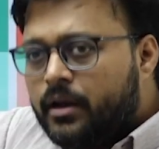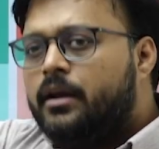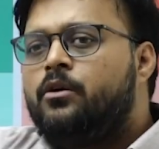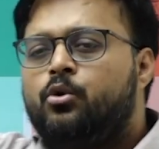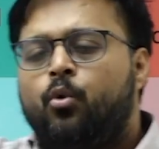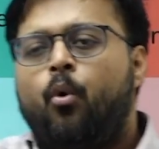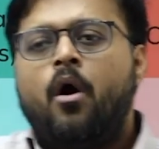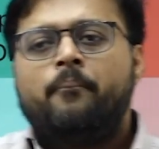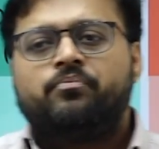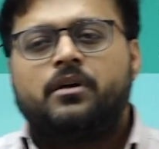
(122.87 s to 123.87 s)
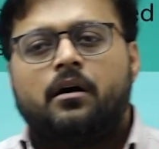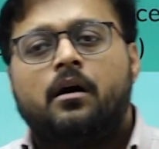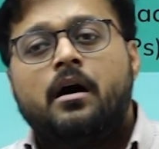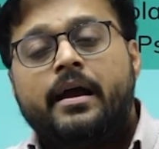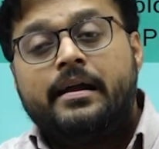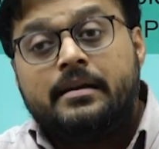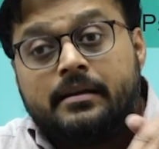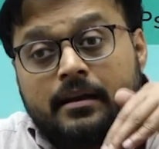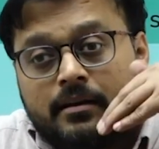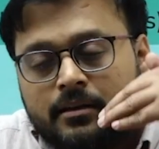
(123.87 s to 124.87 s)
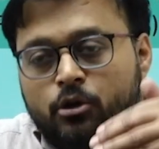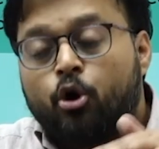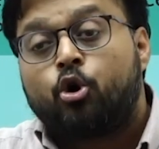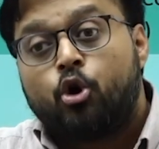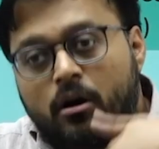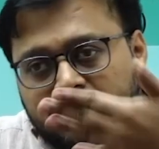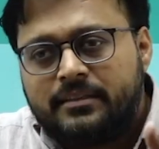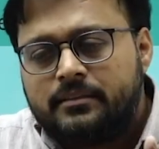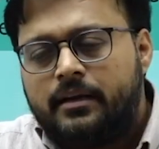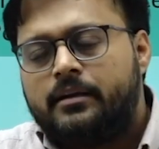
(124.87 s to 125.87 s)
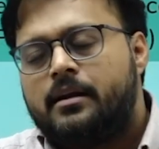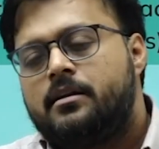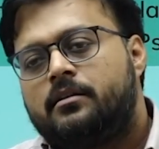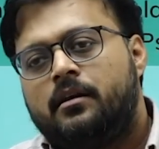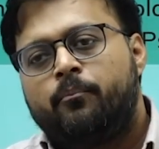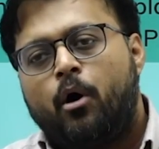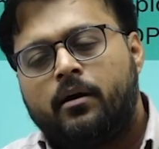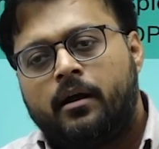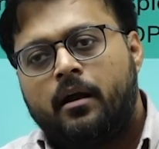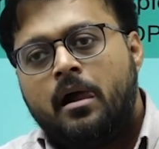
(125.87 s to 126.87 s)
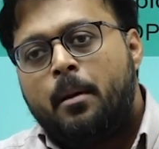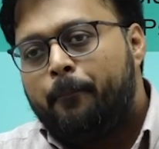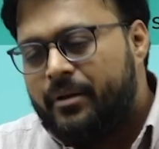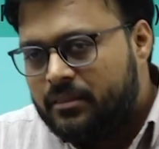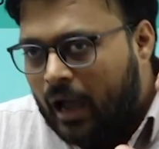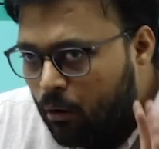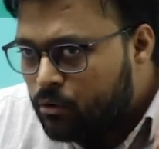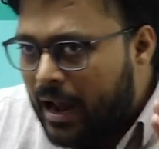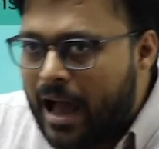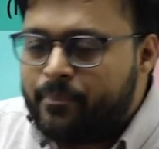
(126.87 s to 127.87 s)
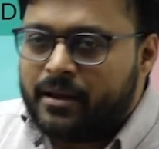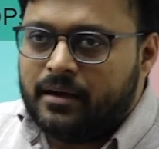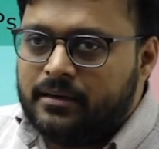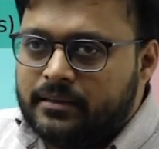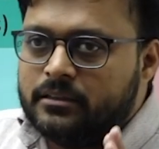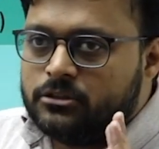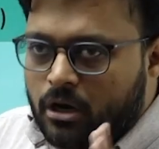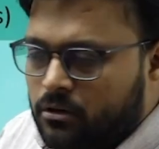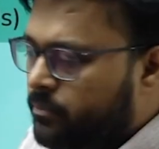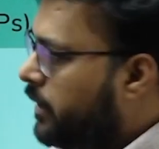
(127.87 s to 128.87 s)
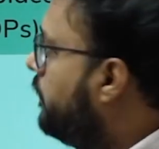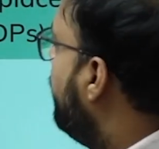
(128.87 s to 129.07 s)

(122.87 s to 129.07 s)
into the international, crossing the international border without having a legal document.